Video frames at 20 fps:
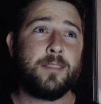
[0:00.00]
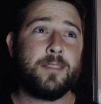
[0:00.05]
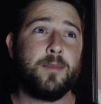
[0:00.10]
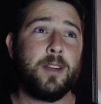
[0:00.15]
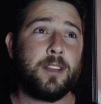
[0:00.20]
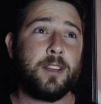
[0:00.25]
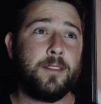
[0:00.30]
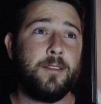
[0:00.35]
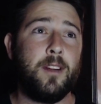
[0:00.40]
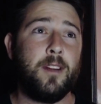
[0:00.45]

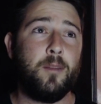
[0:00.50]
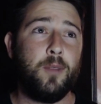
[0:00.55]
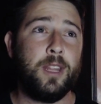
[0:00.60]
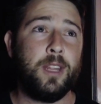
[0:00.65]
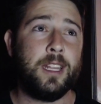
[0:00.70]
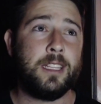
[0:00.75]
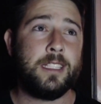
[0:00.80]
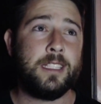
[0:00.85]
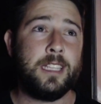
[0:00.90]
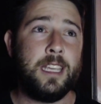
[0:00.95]
much fun with
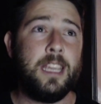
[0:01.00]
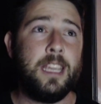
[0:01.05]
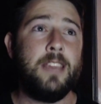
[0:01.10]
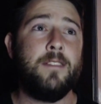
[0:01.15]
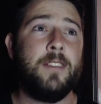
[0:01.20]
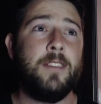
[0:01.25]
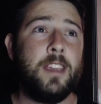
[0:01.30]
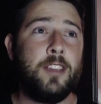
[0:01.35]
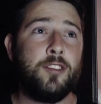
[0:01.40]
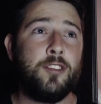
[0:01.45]
a
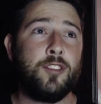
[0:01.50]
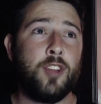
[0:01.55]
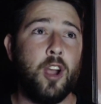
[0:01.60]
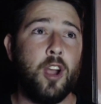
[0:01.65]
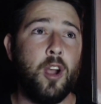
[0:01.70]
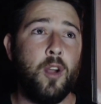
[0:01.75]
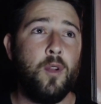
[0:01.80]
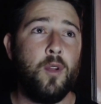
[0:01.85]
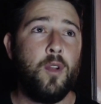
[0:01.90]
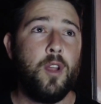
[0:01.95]
TV
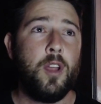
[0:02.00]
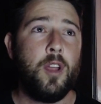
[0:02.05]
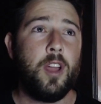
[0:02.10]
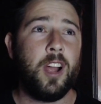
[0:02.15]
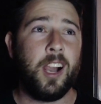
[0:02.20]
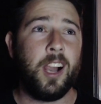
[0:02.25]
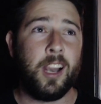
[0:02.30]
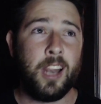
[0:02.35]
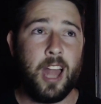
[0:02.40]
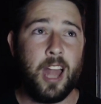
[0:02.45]
show
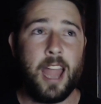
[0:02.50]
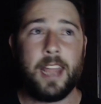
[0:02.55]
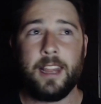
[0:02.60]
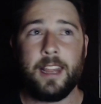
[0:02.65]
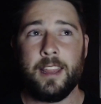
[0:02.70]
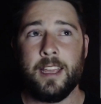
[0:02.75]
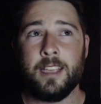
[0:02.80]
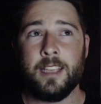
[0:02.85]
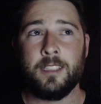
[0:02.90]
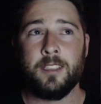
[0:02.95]
like
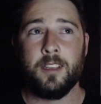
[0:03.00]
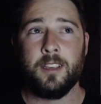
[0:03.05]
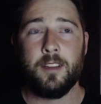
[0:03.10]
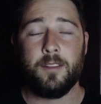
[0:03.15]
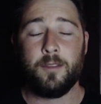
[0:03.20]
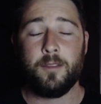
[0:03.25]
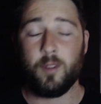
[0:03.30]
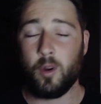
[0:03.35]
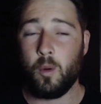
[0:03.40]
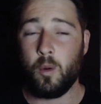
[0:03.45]
this
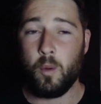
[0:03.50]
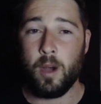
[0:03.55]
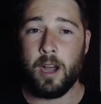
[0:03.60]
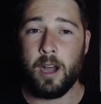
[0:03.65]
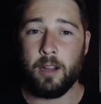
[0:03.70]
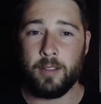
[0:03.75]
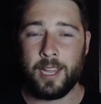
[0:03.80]
for a while.